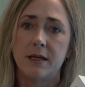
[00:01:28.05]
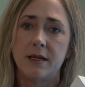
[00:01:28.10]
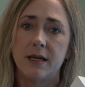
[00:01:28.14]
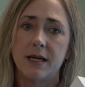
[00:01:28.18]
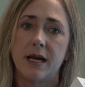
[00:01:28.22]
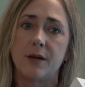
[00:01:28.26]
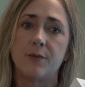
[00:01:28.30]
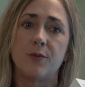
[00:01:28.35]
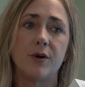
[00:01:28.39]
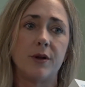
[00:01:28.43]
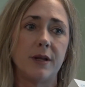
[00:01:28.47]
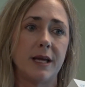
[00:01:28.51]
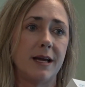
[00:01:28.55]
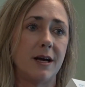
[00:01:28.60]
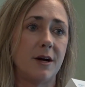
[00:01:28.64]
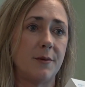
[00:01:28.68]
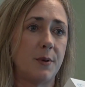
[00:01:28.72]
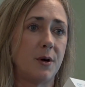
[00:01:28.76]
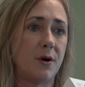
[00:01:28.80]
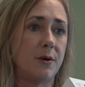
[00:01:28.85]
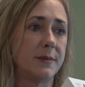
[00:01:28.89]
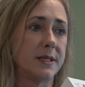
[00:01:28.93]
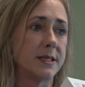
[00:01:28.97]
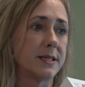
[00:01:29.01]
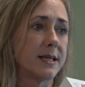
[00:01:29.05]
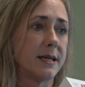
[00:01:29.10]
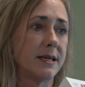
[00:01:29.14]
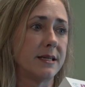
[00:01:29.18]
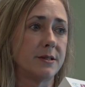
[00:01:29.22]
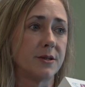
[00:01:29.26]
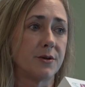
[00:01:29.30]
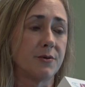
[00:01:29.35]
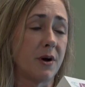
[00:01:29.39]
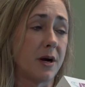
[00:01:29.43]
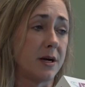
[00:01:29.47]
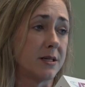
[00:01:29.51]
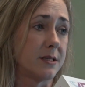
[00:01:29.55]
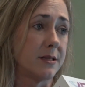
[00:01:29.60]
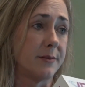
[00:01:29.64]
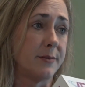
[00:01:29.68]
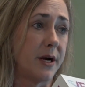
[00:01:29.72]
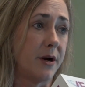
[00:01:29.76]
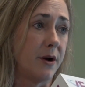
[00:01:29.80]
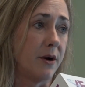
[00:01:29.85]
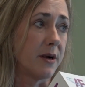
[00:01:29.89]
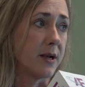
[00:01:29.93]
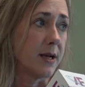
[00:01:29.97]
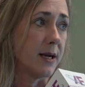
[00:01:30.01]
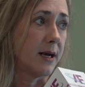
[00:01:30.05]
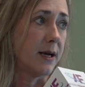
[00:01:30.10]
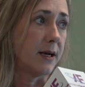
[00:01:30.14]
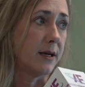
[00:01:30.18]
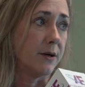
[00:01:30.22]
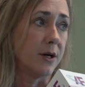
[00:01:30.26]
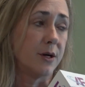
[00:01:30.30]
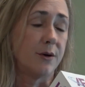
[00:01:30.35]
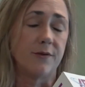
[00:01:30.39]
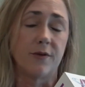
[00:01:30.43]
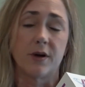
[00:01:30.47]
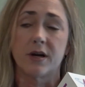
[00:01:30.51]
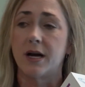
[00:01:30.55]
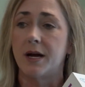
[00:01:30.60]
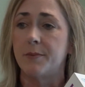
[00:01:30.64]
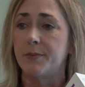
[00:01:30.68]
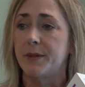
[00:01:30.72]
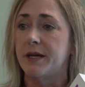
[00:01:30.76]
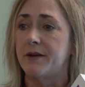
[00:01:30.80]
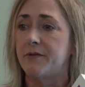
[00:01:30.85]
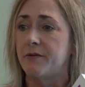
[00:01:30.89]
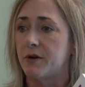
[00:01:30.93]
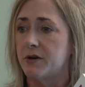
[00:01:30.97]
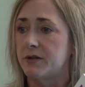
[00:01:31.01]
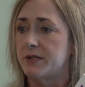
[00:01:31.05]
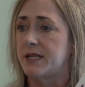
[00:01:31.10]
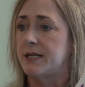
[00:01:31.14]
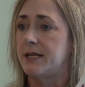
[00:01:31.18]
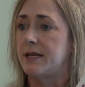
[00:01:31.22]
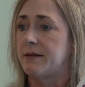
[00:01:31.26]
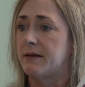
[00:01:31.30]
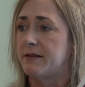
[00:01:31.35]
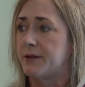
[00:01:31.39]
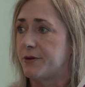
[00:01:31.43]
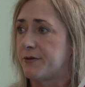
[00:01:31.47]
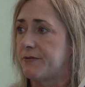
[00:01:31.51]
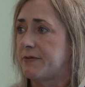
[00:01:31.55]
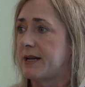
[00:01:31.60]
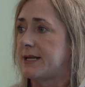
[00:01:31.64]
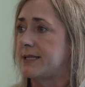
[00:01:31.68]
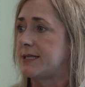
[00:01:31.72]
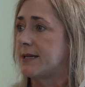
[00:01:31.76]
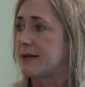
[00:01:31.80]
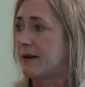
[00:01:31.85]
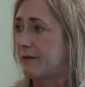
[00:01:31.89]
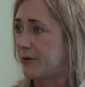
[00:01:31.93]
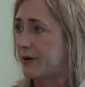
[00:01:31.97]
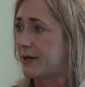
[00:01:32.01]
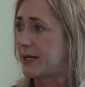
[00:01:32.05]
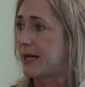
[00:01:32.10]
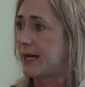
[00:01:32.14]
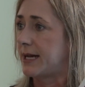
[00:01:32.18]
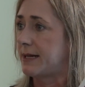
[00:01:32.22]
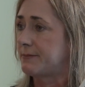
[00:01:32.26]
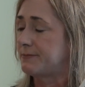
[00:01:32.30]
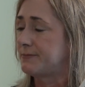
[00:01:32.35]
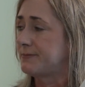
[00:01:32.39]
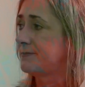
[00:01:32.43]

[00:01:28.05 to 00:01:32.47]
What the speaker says: event for a ribbon cutting, and you were on scene. There was SMOC